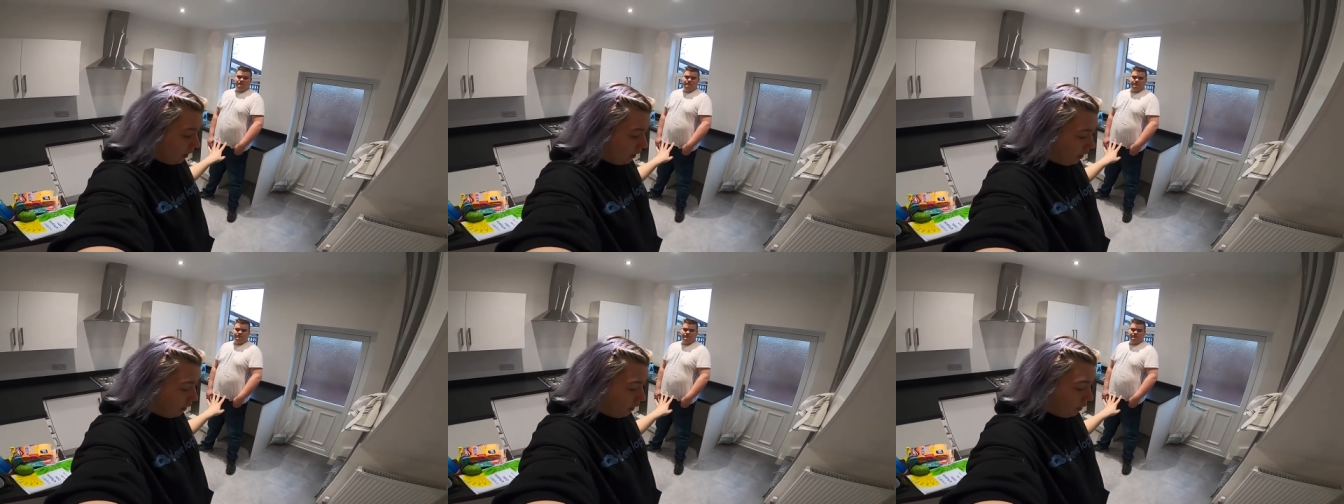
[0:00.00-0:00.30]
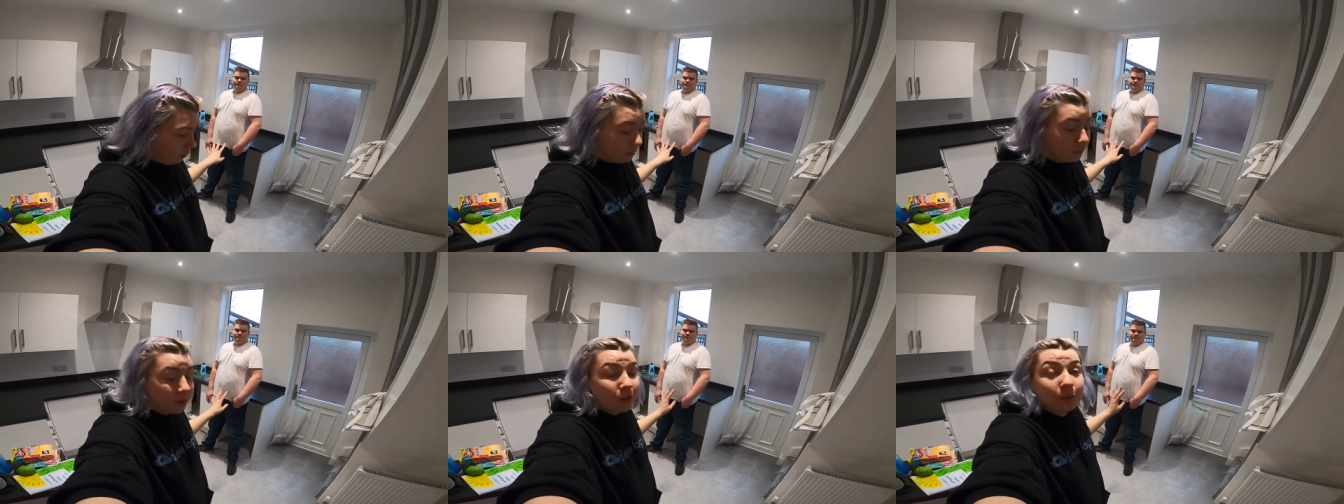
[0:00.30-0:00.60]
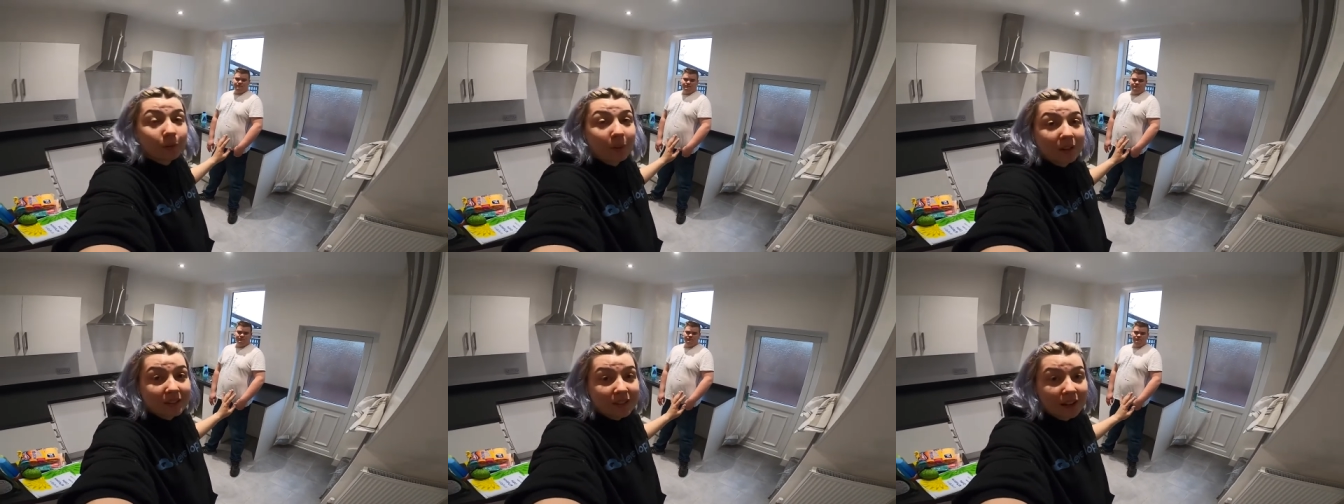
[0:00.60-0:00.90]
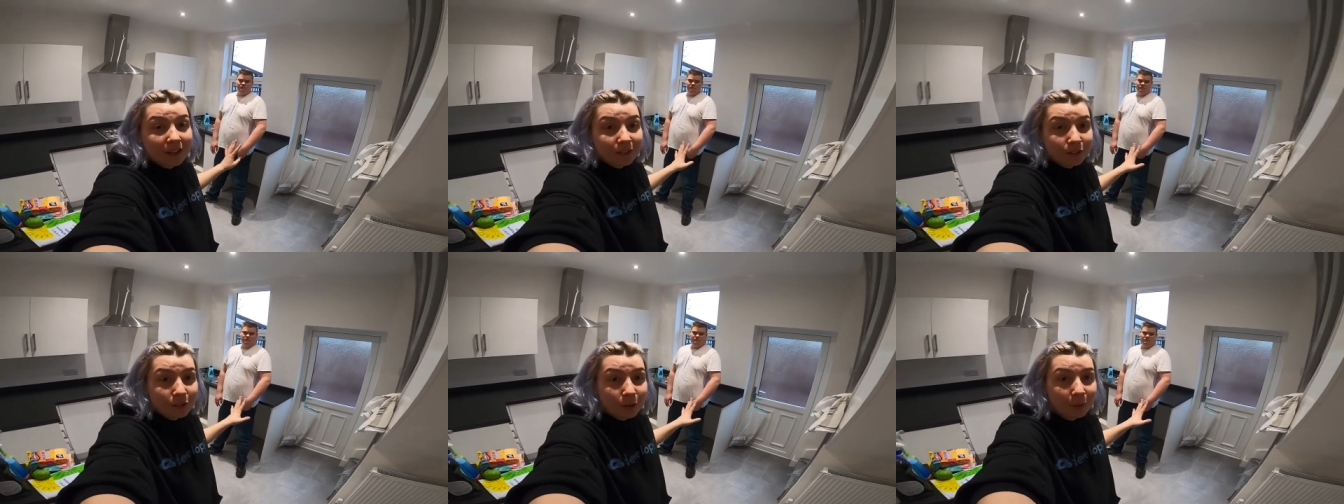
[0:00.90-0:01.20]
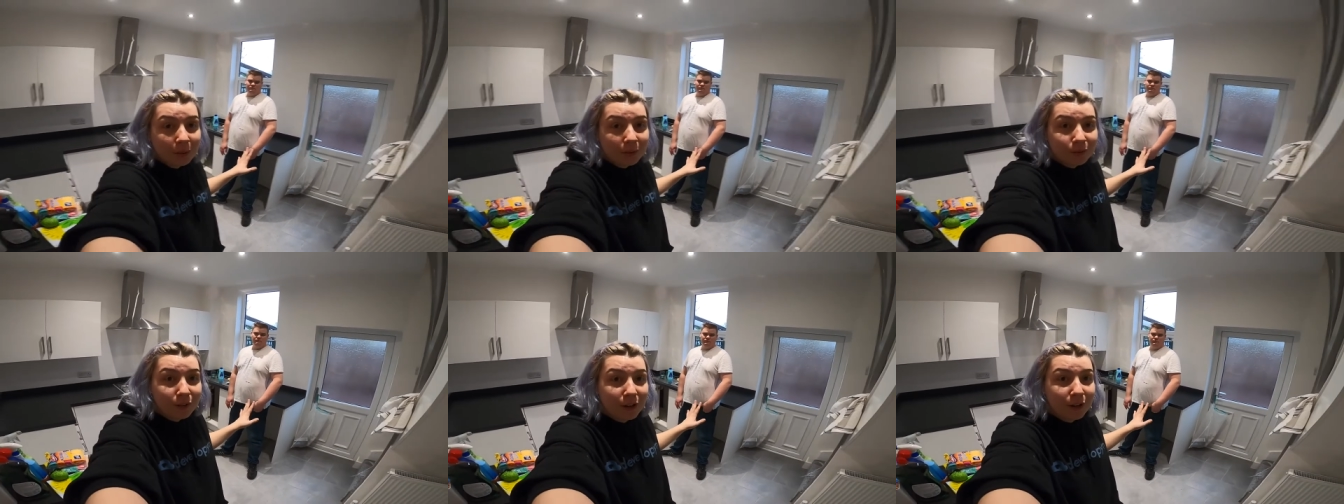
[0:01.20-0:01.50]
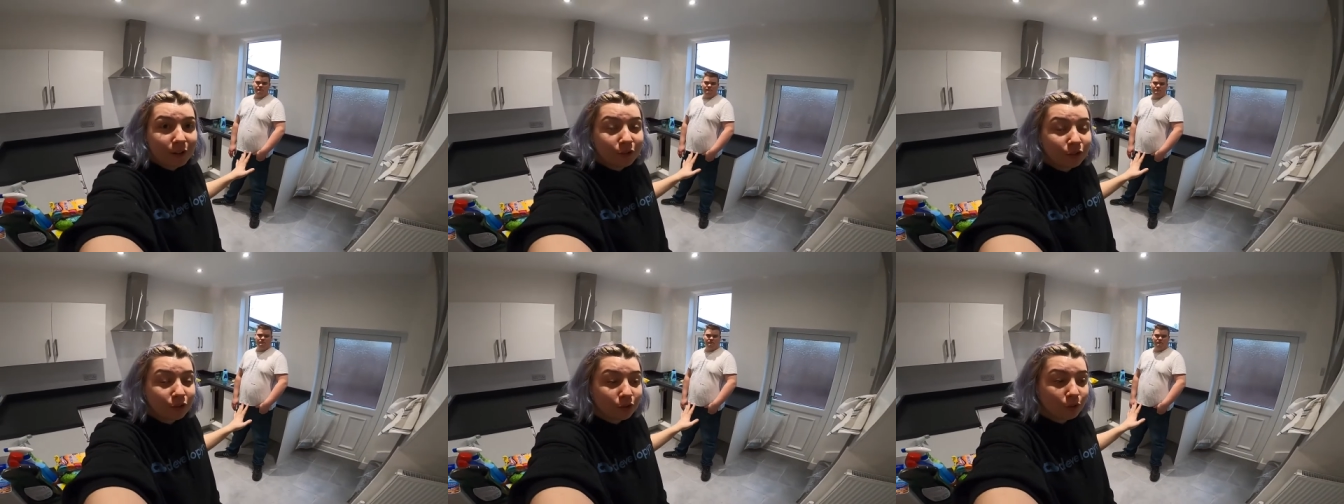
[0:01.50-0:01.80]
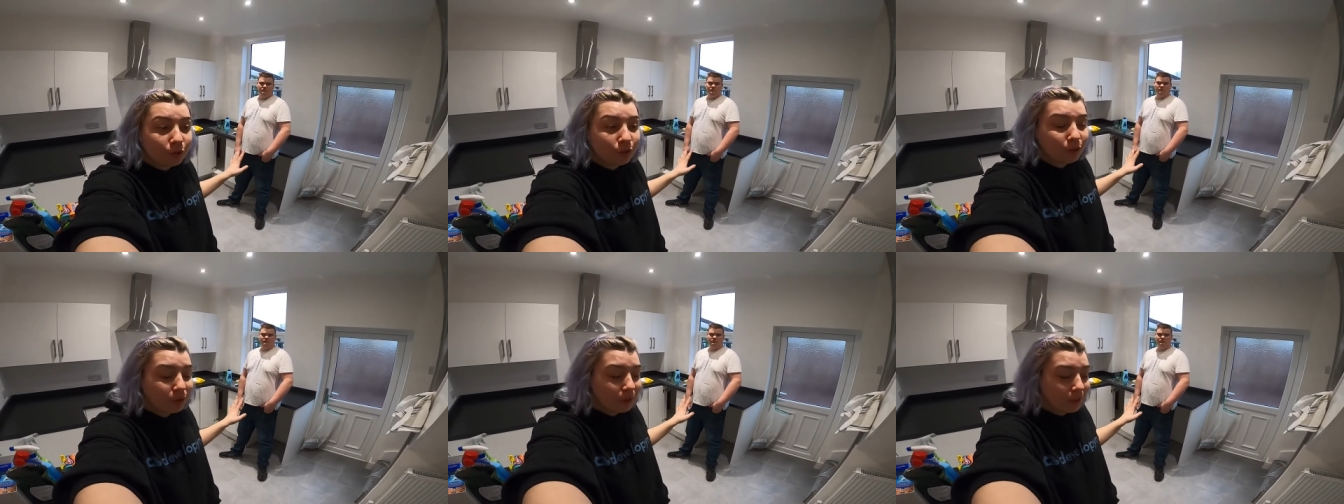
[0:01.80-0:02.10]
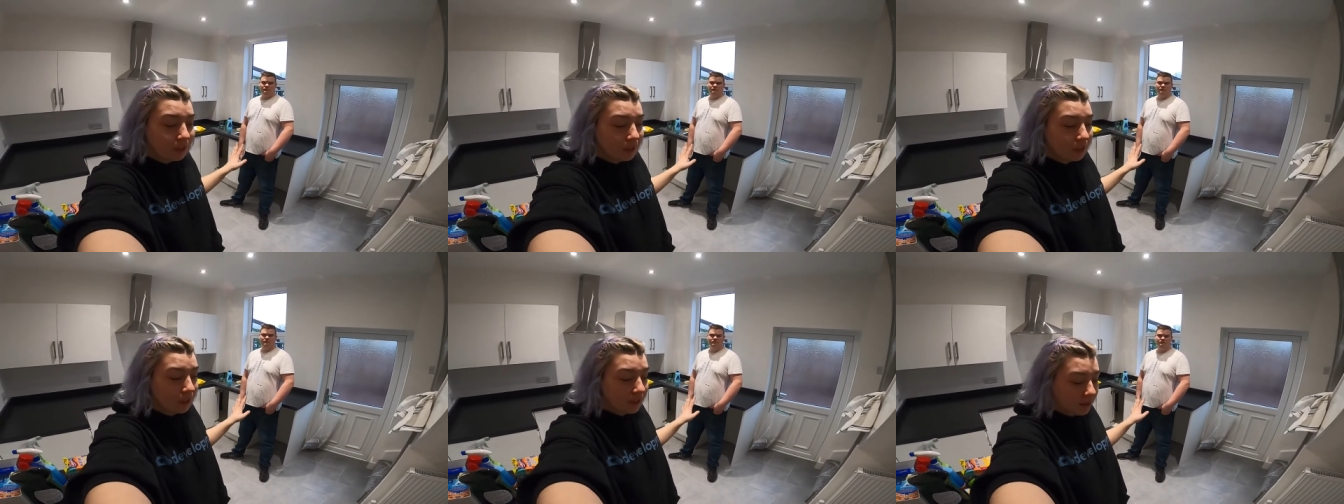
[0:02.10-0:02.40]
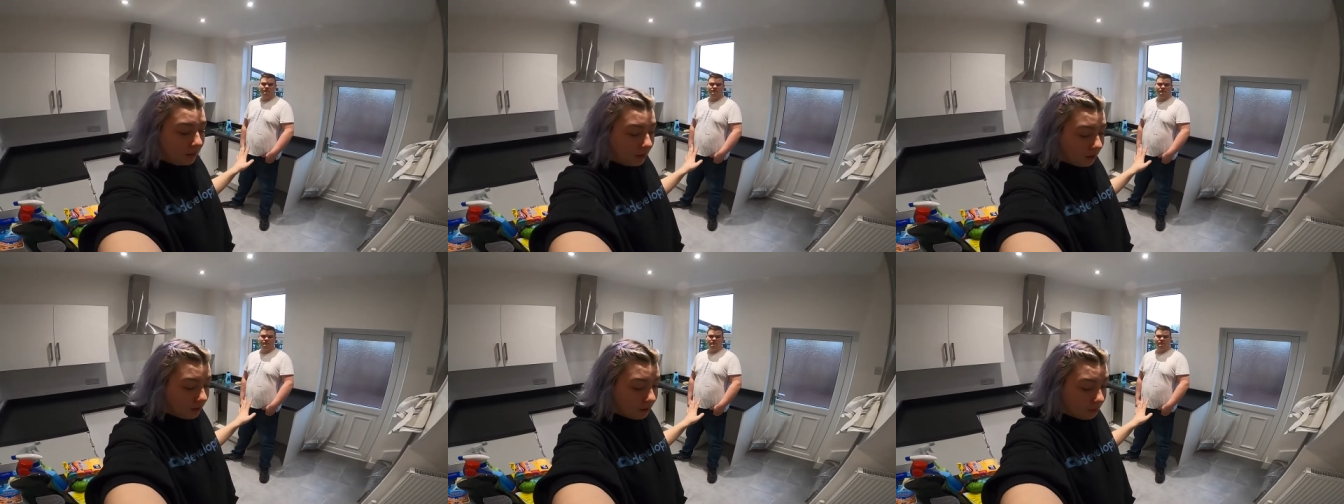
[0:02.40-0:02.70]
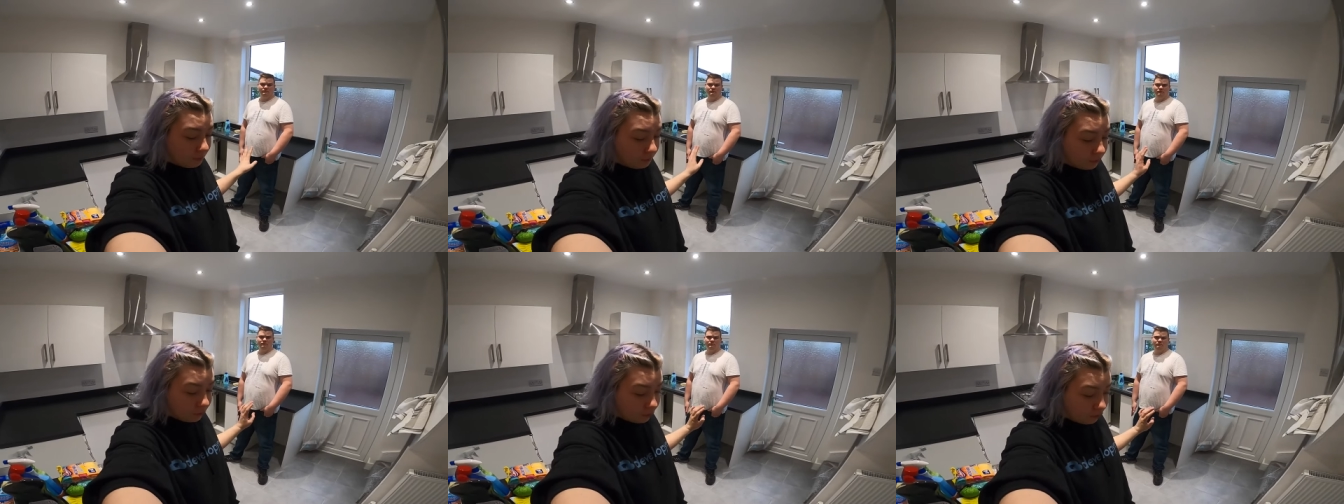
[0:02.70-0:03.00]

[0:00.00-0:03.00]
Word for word: because um, my dad's coming round shortly um,